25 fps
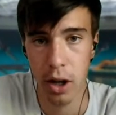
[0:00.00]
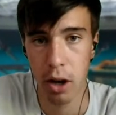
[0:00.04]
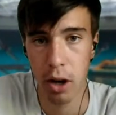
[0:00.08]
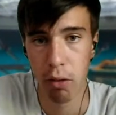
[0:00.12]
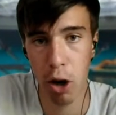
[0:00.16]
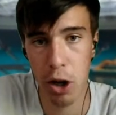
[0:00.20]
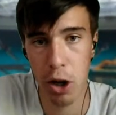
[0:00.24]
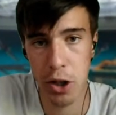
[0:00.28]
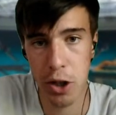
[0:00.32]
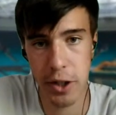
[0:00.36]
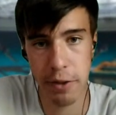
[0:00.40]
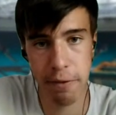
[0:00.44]

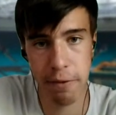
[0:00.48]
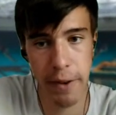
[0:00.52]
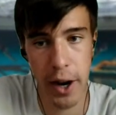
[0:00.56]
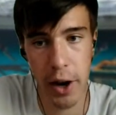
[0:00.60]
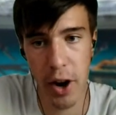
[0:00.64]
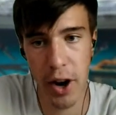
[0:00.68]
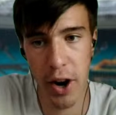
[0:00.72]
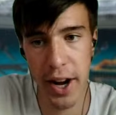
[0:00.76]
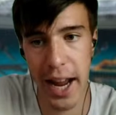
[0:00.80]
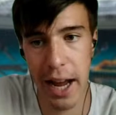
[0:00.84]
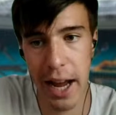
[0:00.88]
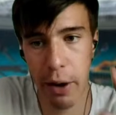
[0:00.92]
Roger
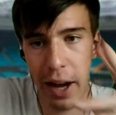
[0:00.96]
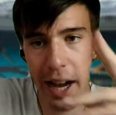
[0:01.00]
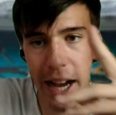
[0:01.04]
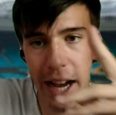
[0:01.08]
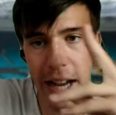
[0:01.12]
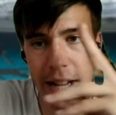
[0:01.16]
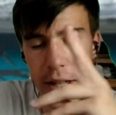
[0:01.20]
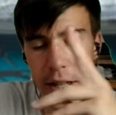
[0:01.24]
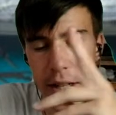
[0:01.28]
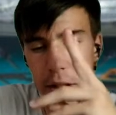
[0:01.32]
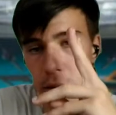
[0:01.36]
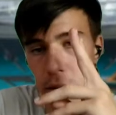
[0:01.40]
Federer now
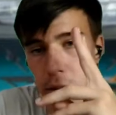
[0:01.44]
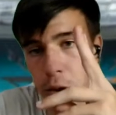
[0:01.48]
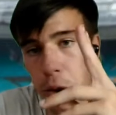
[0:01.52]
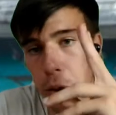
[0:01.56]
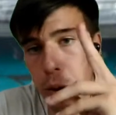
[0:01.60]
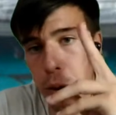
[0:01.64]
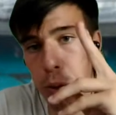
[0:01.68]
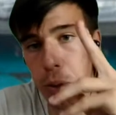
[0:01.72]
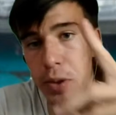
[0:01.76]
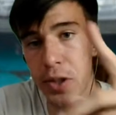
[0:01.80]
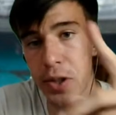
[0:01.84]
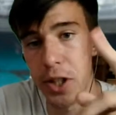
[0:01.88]
has a
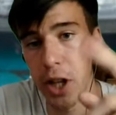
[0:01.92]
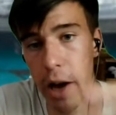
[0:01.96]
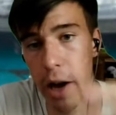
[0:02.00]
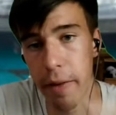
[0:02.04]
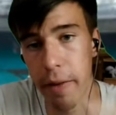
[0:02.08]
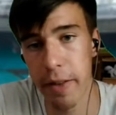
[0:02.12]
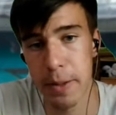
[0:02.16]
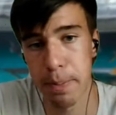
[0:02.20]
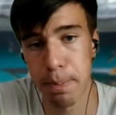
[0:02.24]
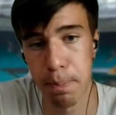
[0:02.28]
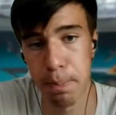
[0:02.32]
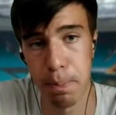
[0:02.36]
2
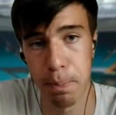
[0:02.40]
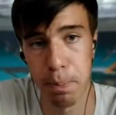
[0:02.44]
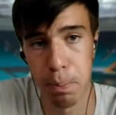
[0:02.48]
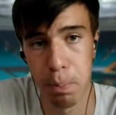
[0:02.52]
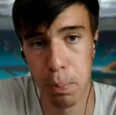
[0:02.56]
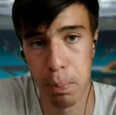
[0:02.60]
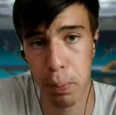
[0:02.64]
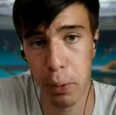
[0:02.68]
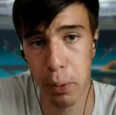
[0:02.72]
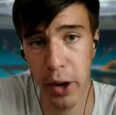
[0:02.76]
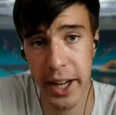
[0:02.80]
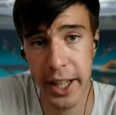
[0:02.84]
service
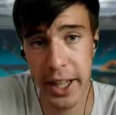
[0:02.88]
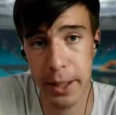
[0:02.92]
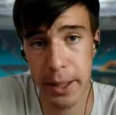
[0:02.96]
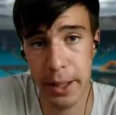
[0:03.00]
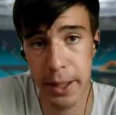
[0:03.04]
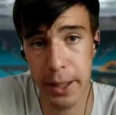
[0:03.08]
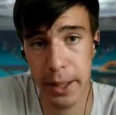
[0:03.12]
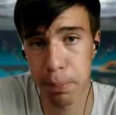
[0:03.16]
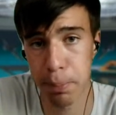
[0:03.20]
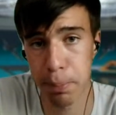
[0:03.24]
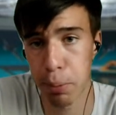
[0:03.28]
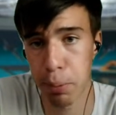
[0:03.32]
break
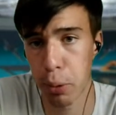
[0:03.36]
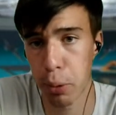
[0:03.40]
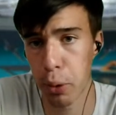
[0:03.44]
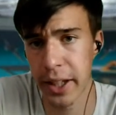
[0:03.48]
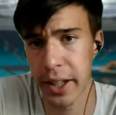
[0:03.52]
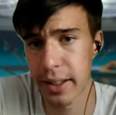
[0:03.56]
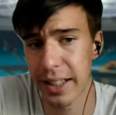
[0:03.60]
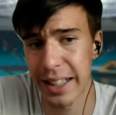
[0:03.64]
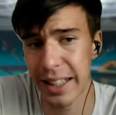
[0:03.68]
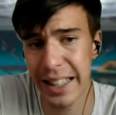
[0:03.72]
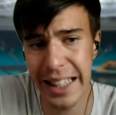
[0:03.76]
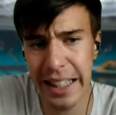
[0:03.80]
point
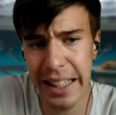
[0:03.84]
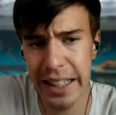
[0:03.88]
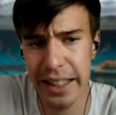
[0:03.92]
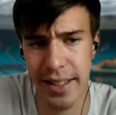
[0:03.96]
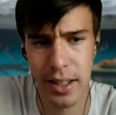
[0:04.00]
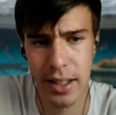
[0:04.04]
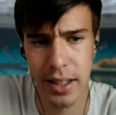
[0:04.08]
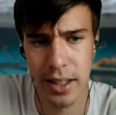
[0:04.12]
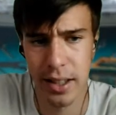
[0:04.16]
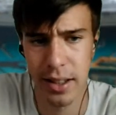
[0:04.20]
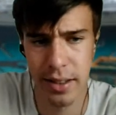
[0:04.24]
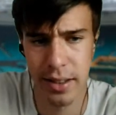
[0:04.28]
lead.
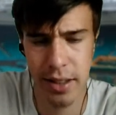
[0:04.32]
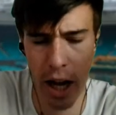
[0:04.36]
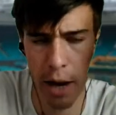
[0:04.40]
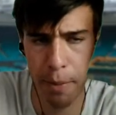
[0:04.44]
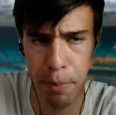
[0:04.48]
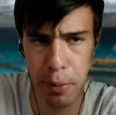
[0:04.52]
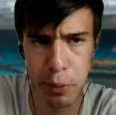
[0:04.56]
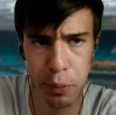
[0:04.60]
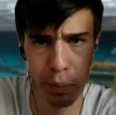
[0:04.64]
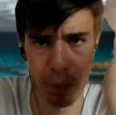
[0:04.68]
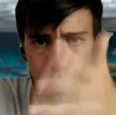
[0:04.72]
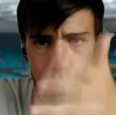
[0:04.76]

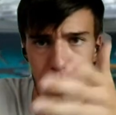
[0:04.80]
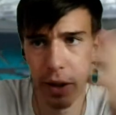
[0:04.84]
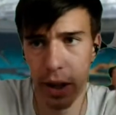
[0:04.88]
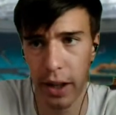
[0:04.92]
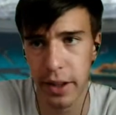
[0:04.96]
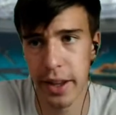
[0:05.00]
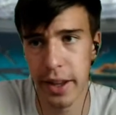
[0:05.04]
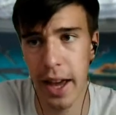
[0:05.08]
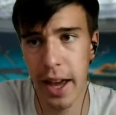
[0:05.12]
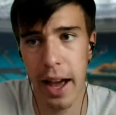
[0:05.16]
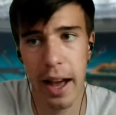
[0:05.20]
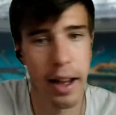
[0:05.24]

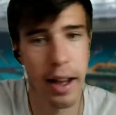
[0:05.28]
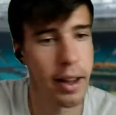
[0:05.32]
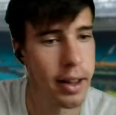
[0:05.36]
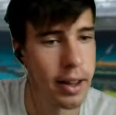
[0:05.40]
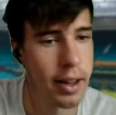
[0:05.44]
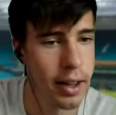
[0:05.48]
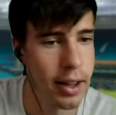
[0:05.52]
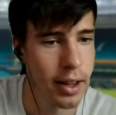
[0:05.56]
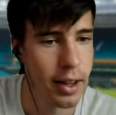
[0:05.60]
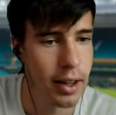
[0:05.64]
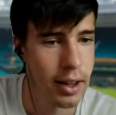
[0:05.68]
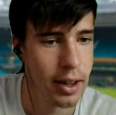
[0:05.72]

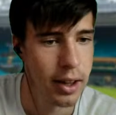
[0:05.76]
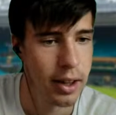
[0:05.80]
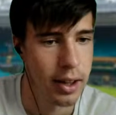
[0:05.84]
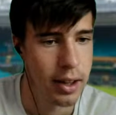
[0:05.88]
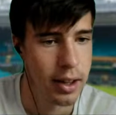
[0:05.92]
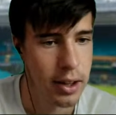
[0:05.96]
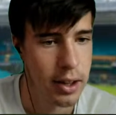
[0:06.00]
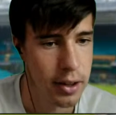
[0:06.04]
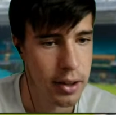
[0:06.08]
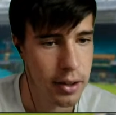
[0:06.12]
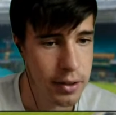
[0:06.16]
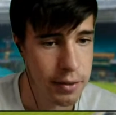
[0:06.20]

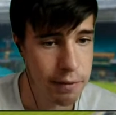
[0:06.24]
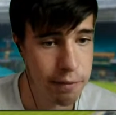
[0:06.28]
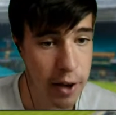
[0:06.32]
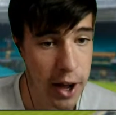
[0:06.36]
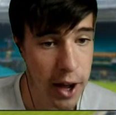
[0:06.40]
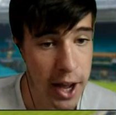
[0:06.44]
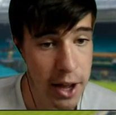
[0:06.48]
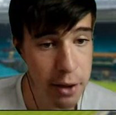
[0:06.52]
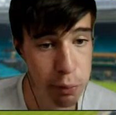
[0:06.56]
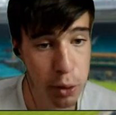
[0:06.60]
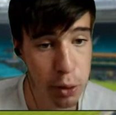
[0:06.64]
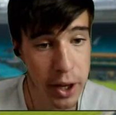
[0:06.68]

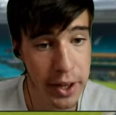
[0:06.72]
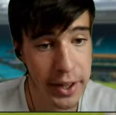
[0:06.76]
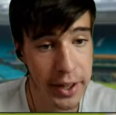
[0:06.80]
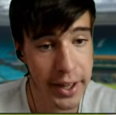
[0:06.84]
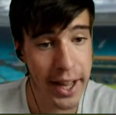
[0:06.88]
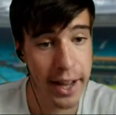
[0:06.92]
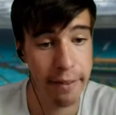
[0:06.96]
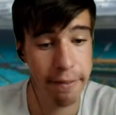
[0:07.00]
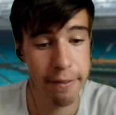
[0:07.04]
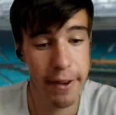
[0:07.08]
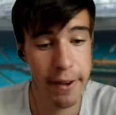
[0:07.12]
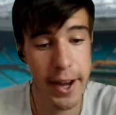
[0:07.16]
5-1
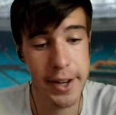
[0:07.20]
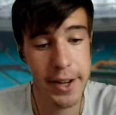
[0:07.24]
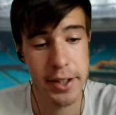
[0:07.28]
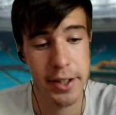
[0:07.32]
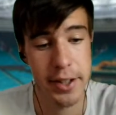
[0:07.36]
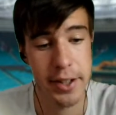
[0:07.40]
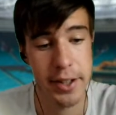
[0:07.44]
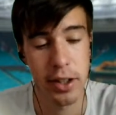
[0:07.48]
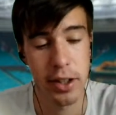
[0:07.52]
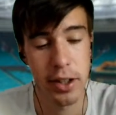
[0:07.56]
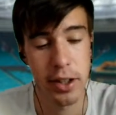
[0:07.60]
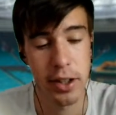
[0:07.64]
now Fed.
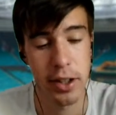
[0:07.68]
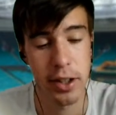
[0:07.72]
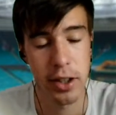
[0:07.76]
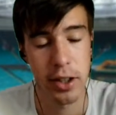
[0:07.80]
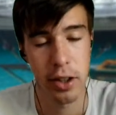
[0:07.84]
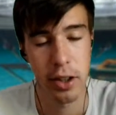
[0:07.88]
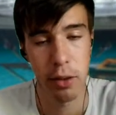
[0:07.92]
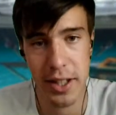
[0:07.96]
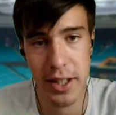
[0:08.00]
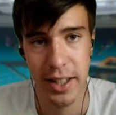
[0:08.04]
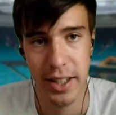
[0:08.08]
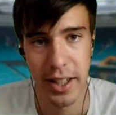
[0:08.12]
What?
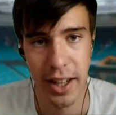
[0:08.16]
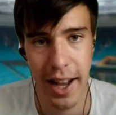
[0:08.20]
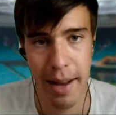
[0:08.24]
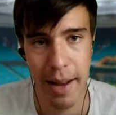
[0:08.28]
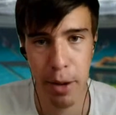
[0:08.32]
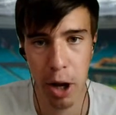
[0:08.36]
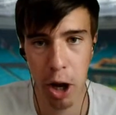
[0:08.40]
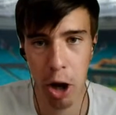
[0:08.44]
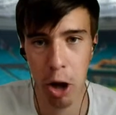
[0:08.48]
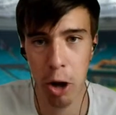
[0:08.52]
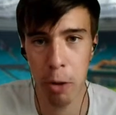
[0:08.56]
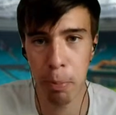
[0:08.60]
I'm
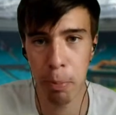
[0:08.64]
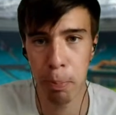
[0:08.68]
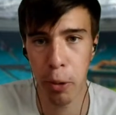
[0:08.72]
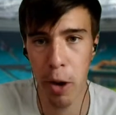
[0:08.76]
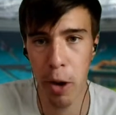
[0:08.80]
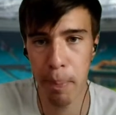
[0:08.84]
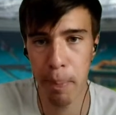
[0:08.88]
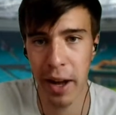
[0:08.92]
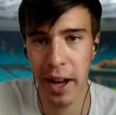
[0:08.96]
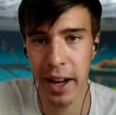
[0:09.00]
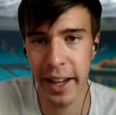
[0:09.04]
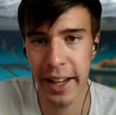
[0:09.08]
a whole
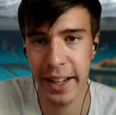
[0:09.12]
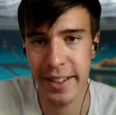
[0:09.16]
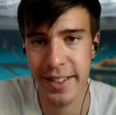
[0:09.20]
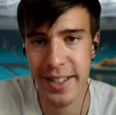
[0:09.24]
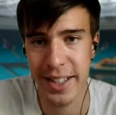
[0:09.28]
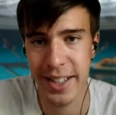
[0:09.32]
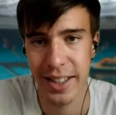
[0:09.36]
point behind.